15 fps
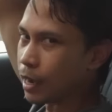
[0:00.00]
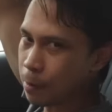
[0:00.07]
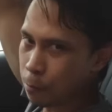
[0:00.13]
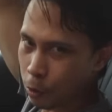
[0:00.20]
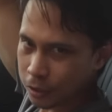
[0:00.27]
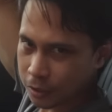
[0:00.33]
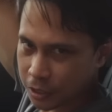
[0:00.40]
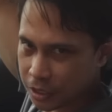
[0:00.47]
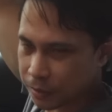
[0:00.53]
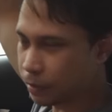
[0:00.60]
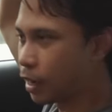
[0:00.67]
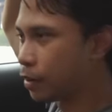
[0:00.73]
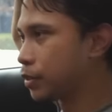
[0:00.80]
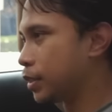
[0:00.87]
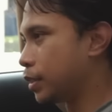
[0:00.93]
I am one
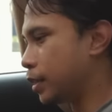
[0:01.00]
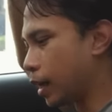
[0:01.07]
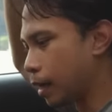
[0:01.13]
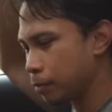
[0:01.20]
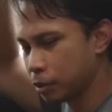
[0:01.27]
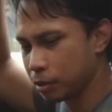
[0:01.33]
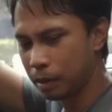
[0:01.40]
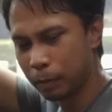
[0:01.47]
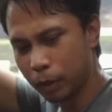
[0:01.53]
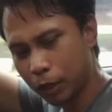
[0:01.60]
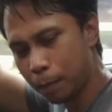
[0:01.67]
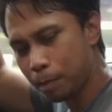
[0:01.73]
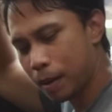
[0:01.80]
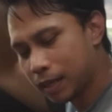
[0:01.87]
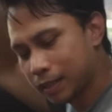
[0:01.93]
sixty-five centimeters, so maybe
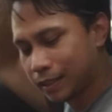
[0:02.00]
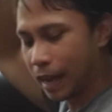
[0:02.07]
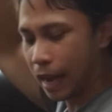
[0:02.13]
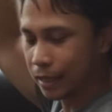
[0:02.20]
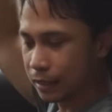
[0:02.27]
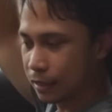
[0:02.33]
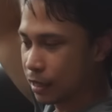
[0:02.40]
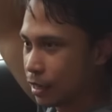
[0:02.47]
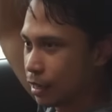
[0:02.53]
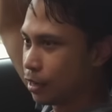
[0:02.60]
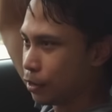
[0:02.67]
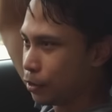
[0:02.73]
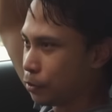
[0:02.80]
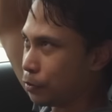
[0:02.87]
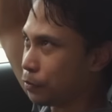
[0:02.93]
not the best test
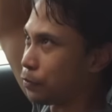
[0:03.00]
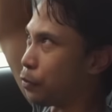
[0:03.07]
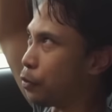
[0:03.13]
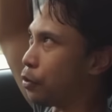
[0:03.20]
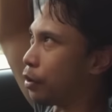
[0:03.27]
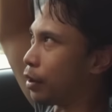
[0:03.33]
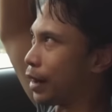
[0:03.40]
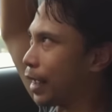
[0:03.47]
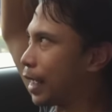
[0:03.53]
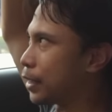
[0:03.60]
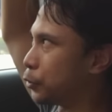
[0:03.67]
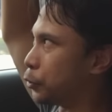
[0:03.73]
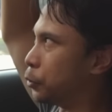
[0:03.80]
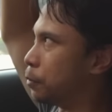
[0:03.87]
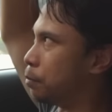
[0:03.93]
for
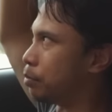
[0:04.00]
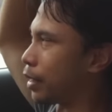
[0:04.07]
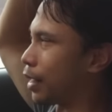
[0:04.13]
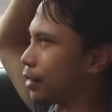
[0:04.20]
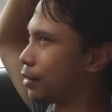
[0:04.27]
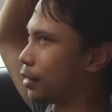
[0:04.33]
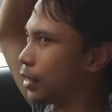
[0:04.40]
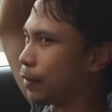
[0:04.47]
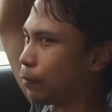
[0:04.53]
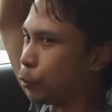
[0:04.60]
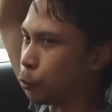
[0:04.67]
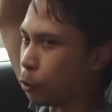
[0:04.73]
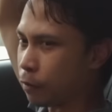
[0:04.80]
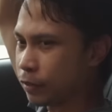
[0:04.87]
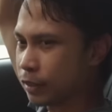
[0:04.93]
headroom, but I think if
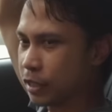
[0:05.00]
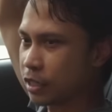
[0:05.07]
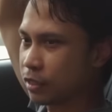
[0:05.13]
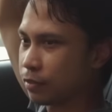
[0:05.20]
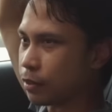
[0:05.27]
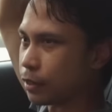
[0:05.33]
you're over six